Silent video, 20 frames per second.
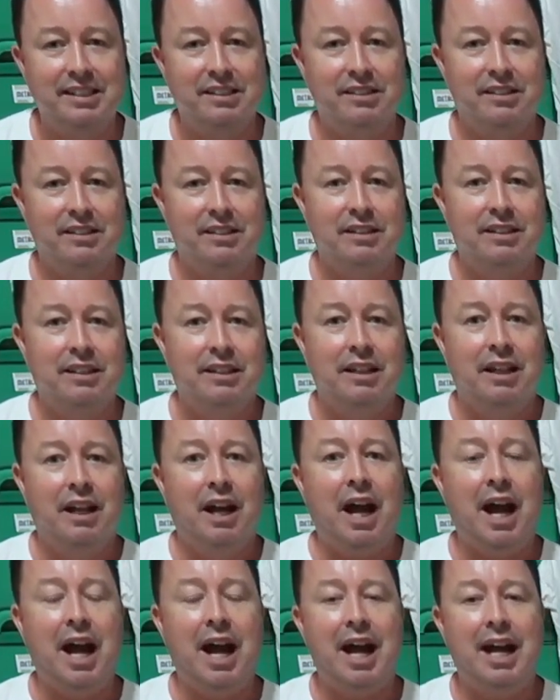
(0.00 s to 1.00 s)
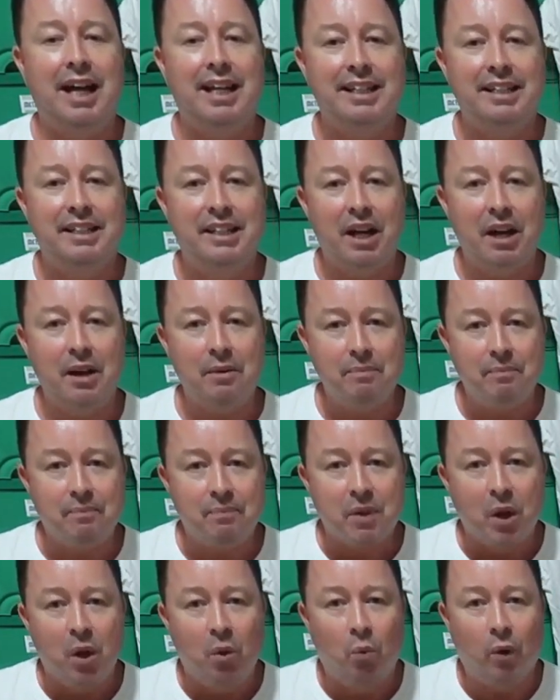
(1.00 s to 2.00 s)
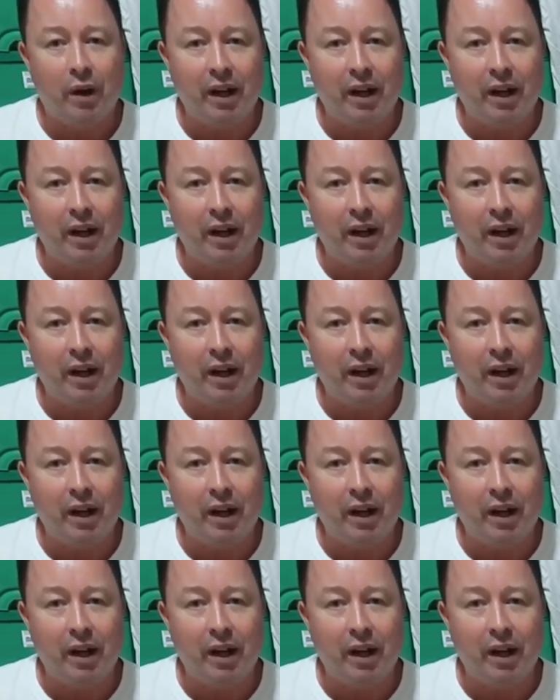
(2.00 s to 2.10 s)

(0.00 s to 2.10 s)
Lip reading: Season. And